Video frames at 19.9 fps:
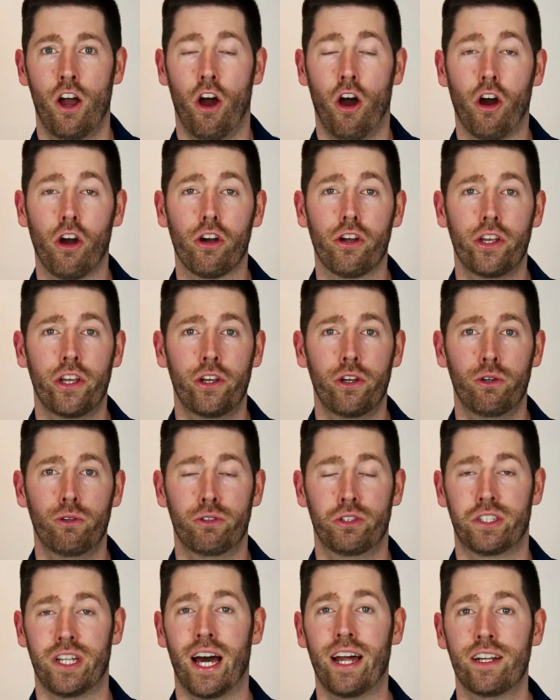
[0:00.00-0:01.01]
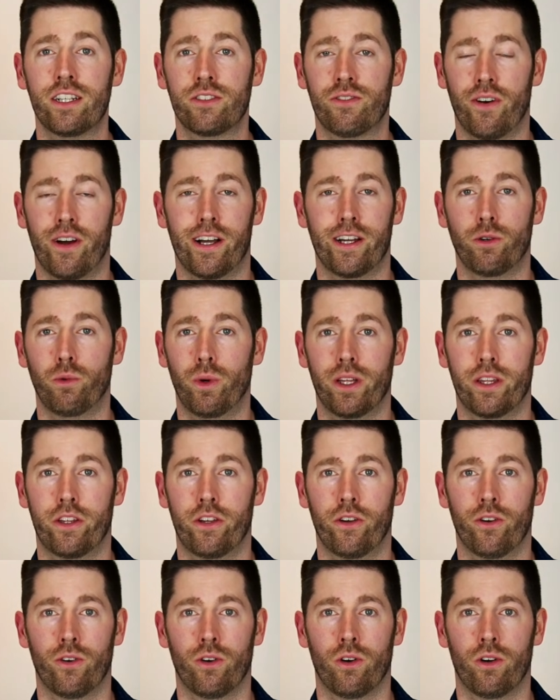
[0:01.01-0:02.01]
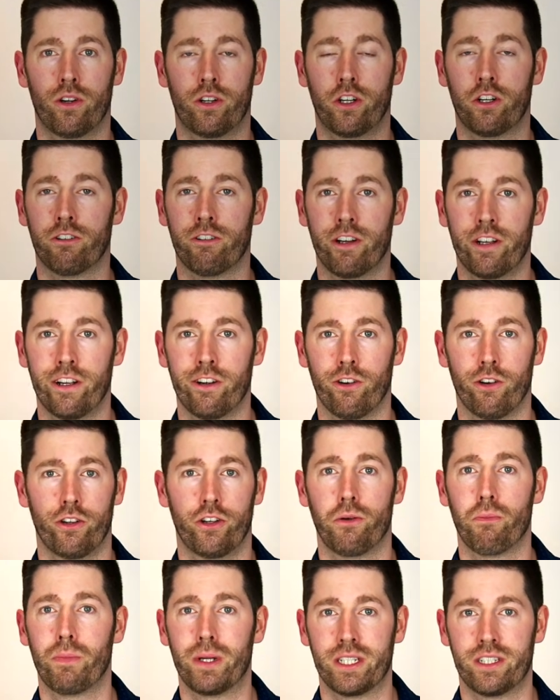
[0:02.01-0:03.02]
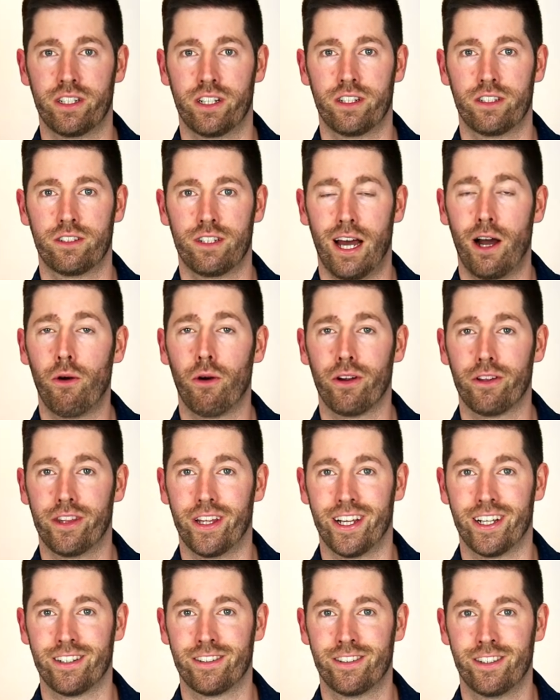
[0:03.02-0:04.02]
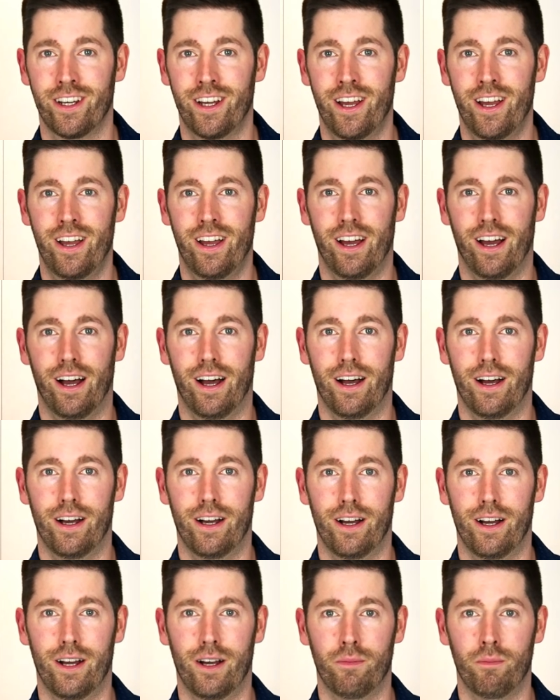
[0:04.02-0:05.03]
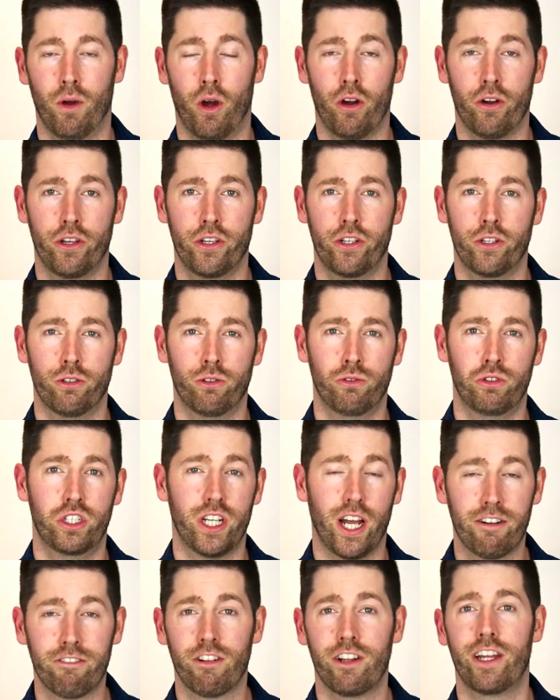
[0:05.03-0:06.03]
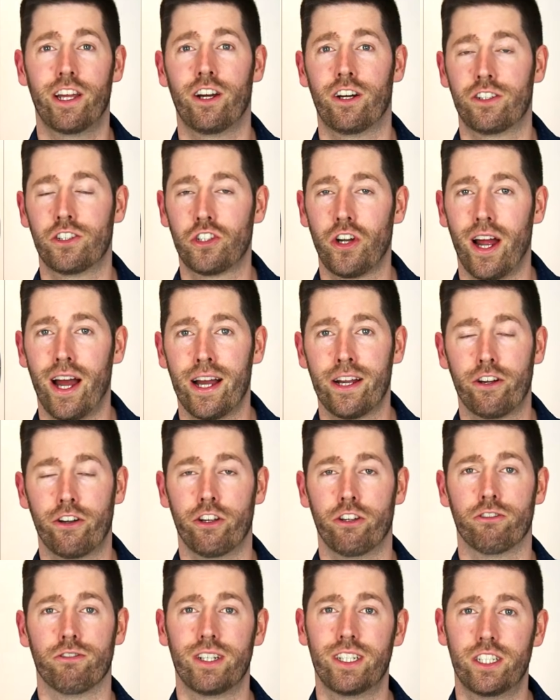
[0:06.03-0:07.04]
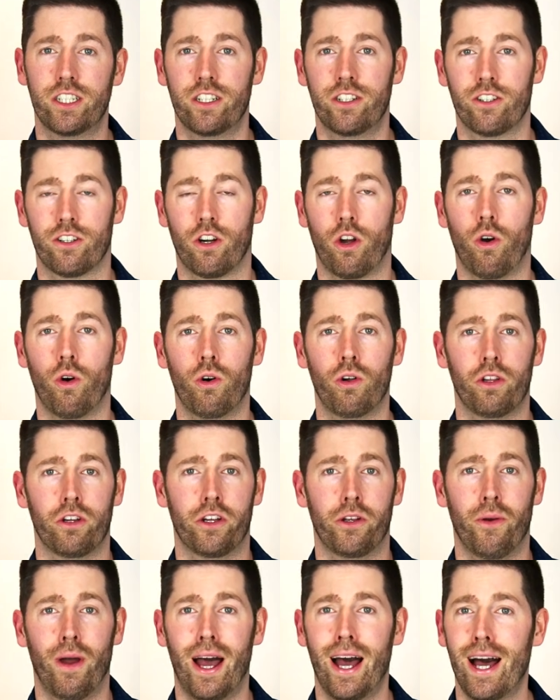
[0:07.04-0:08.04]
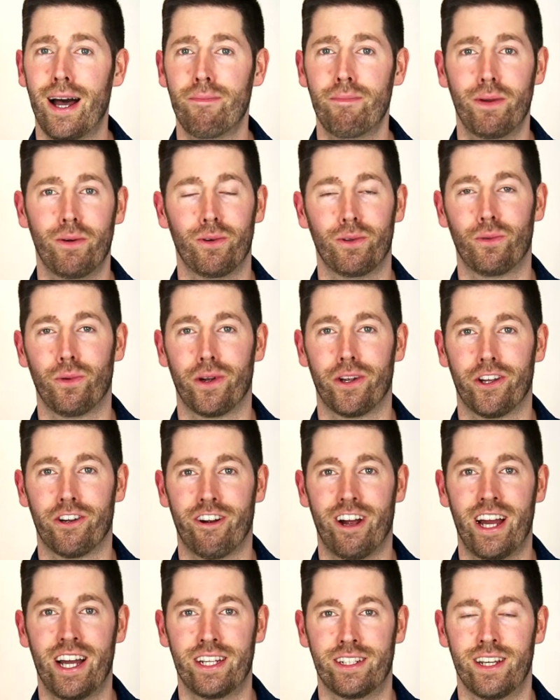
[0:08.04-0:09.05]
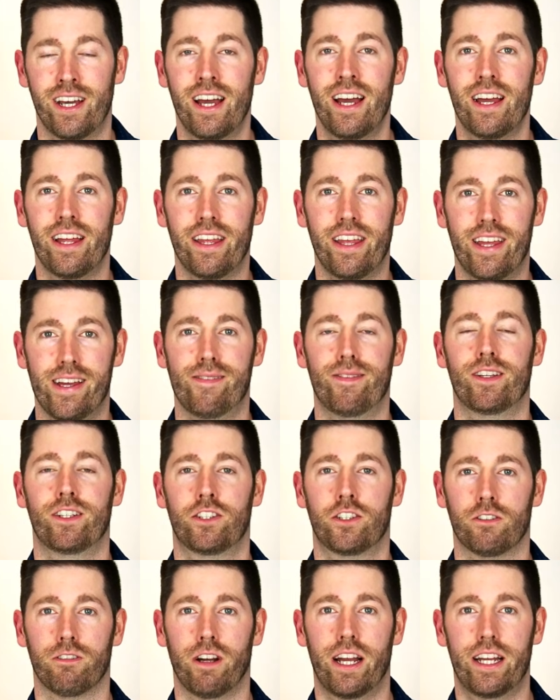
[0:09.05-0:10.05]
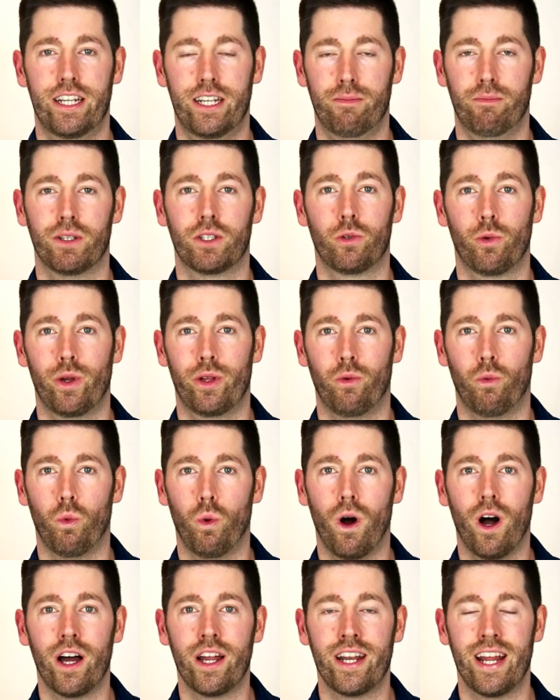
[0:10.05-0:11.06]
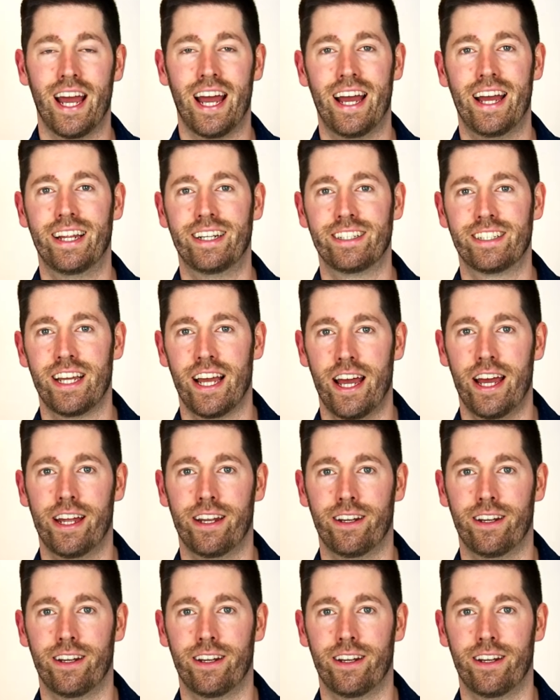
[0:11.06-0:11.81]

Are you satisfied with your career or your business? How are things? Are you generally on track? Are you reaching your goal? Are you happy with where you're at? Give this a rating between 1 and 10.